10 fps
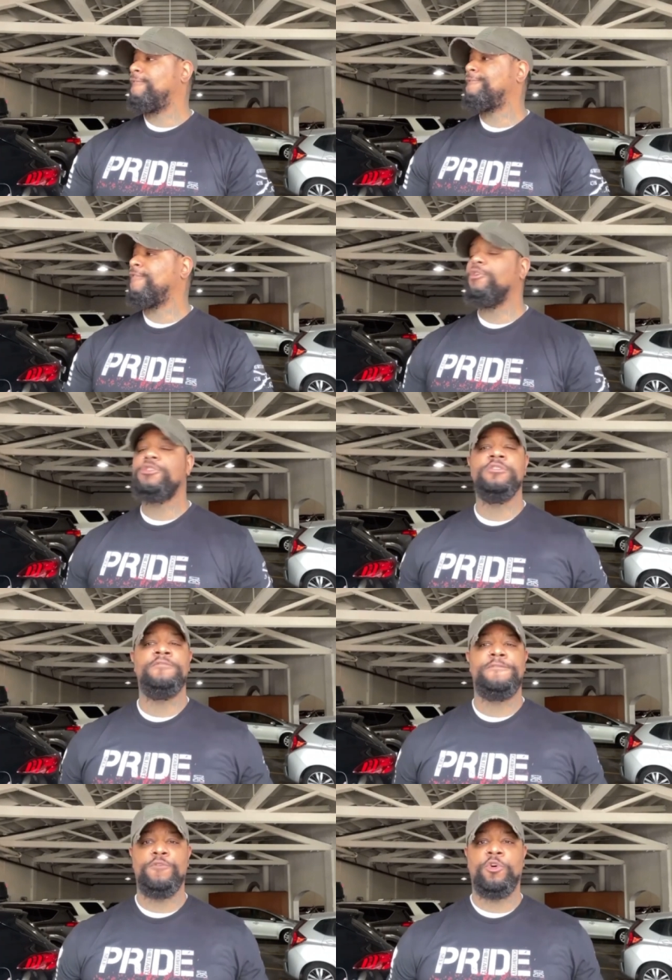first
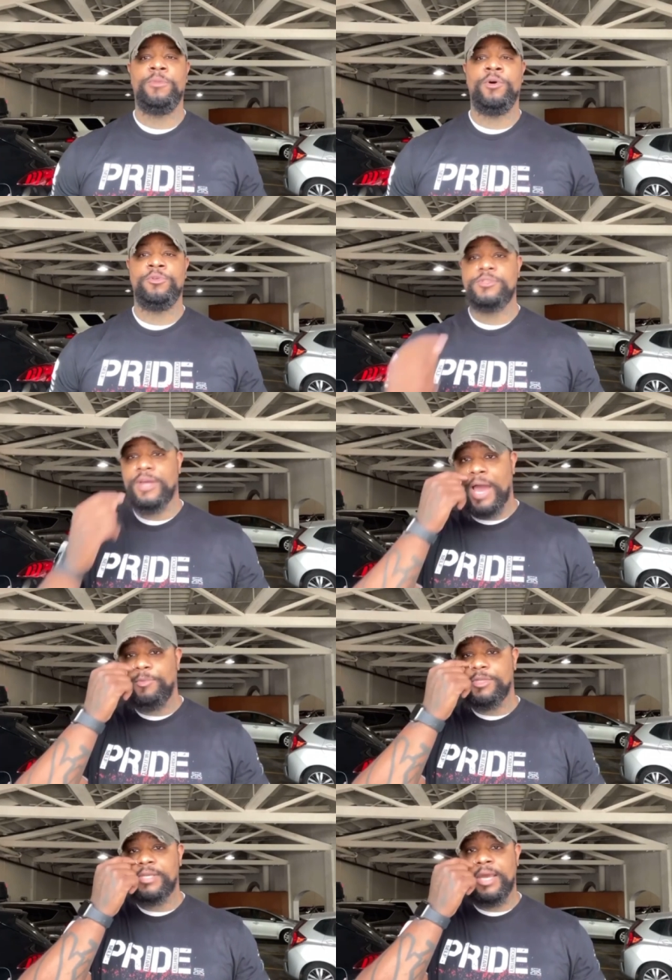and foremost, I
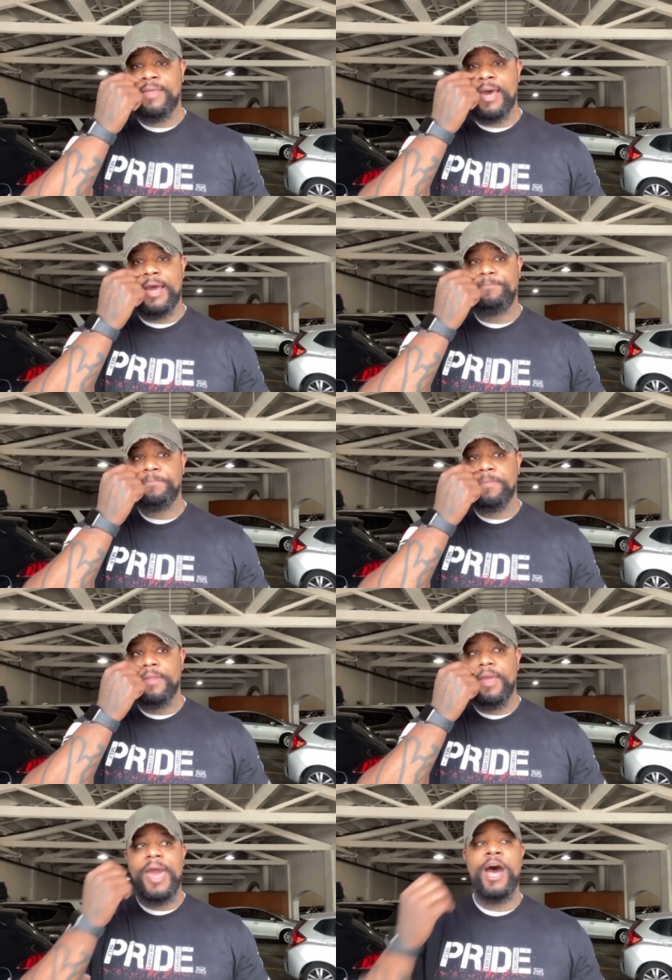would say that
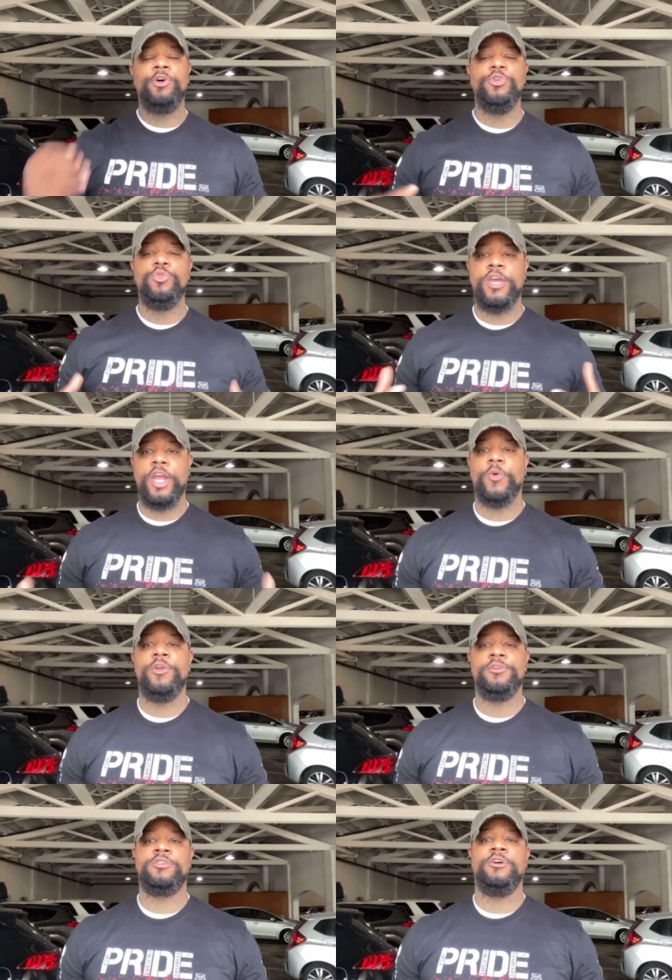how you carry
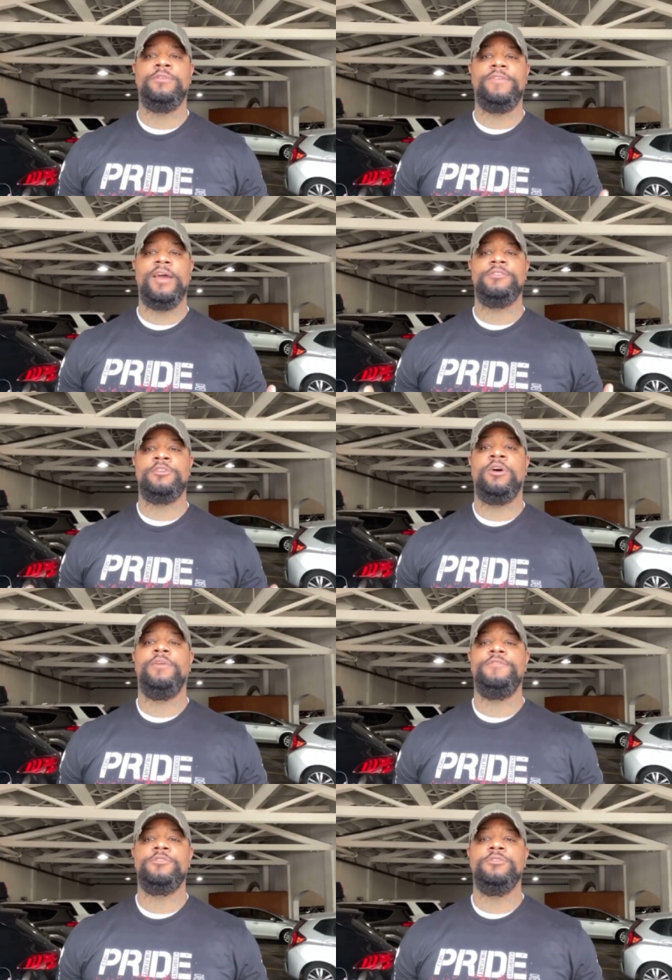yourself as an
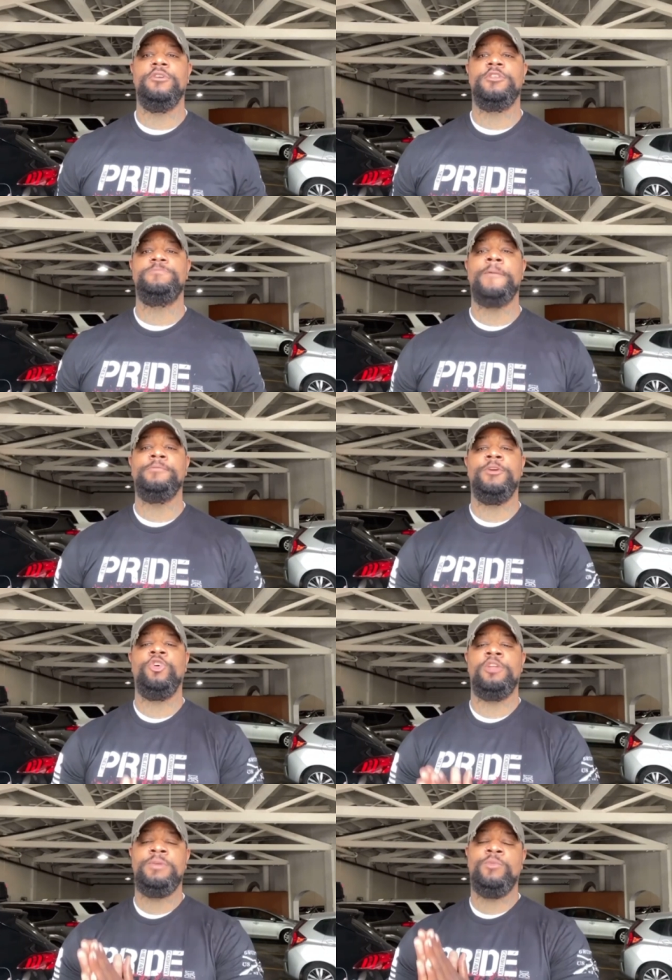officer is probably
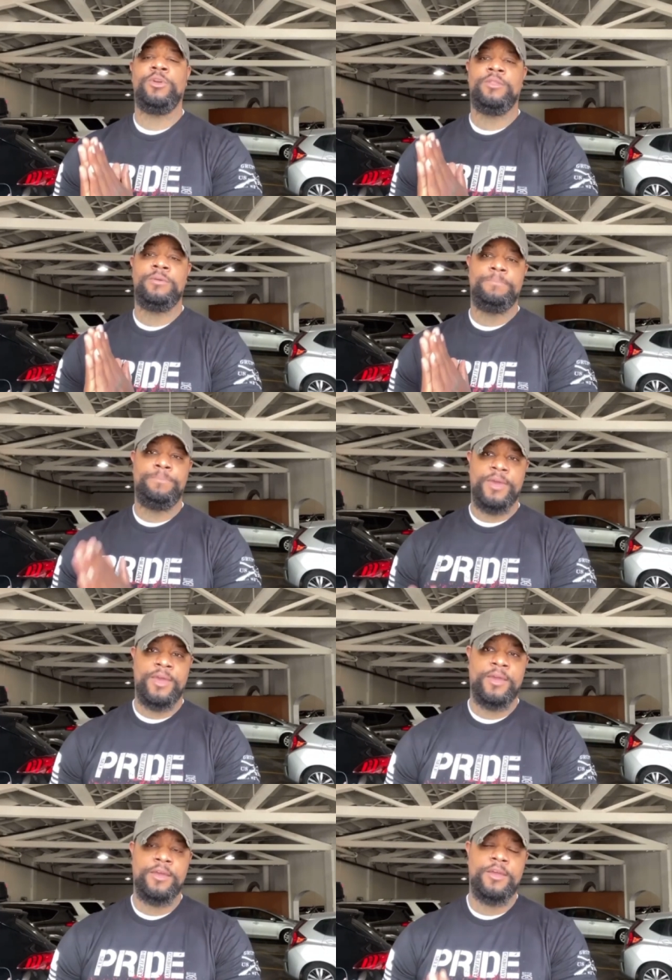going to be one of the
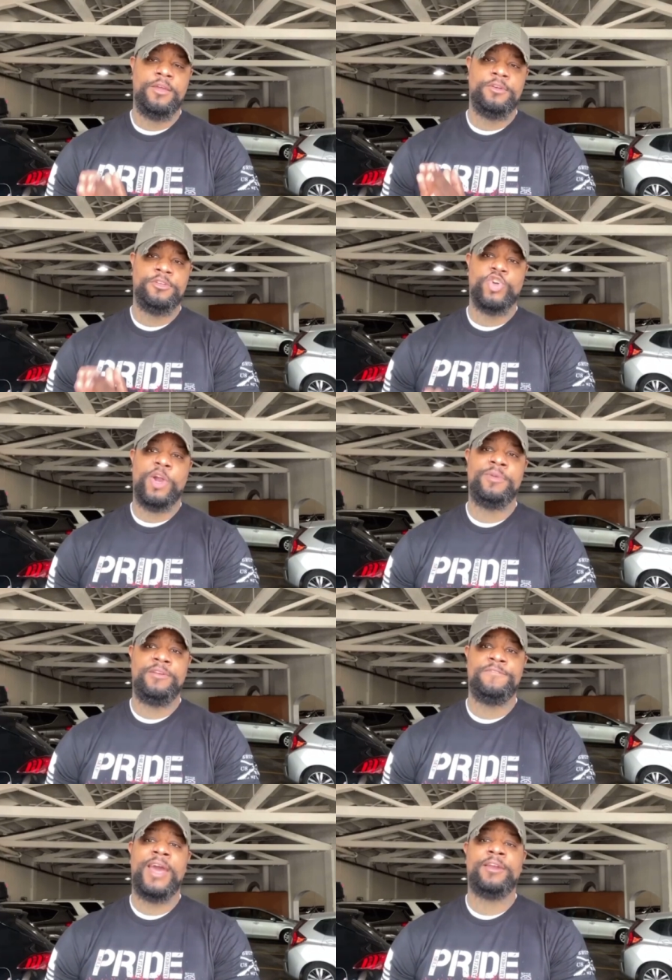big
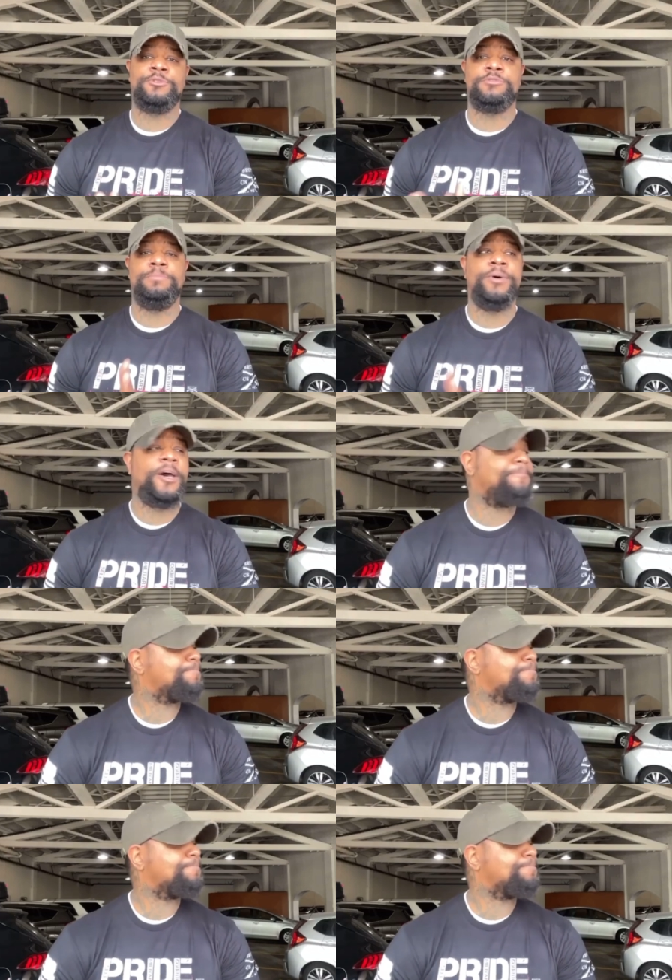determining factors. But